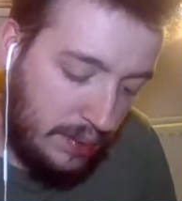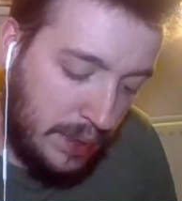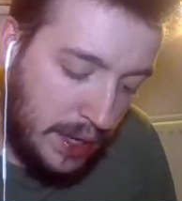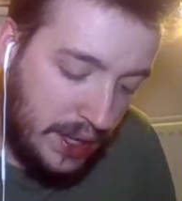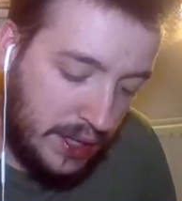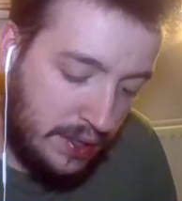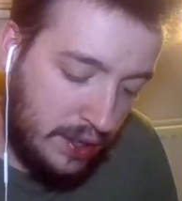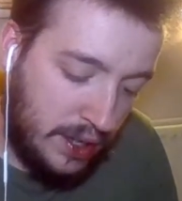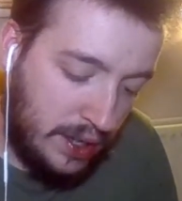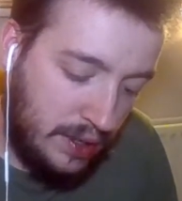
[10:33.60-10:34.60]
But it's
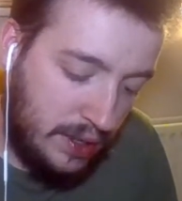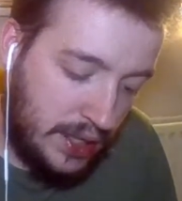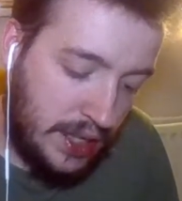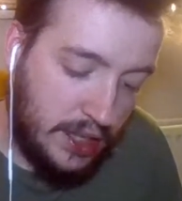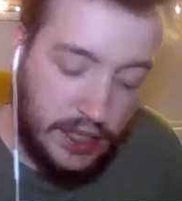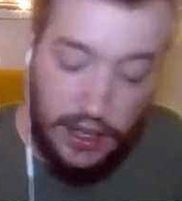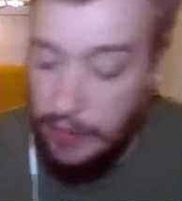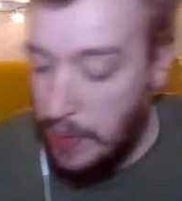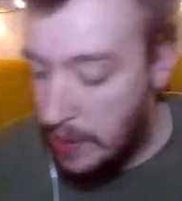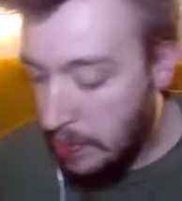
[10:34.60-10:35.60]
not a session
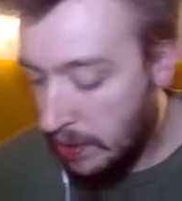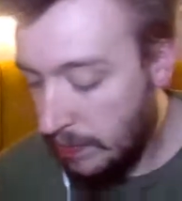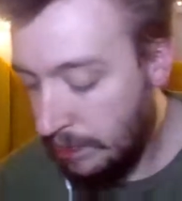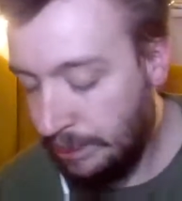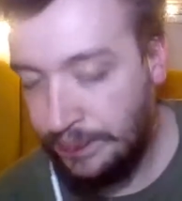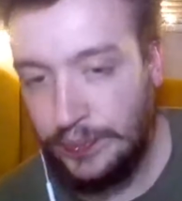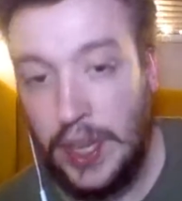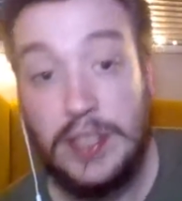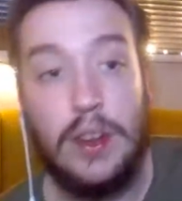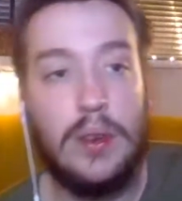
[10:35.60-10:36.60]
strength beer, but
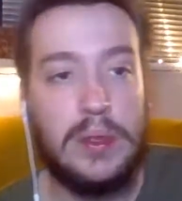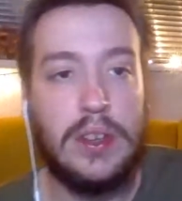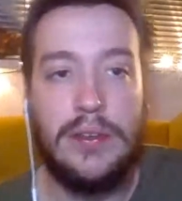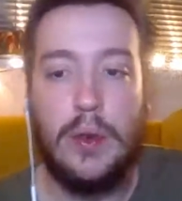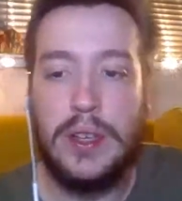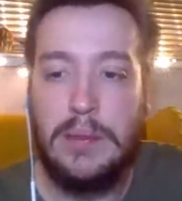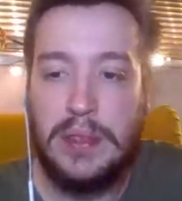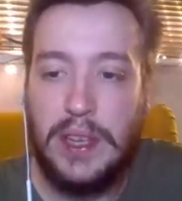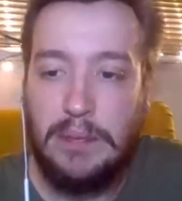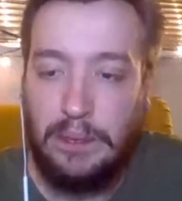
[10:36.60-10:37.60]
it's not also
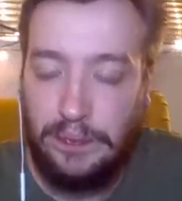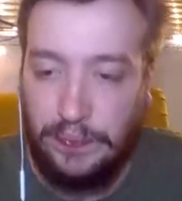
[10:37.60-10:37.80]
14%.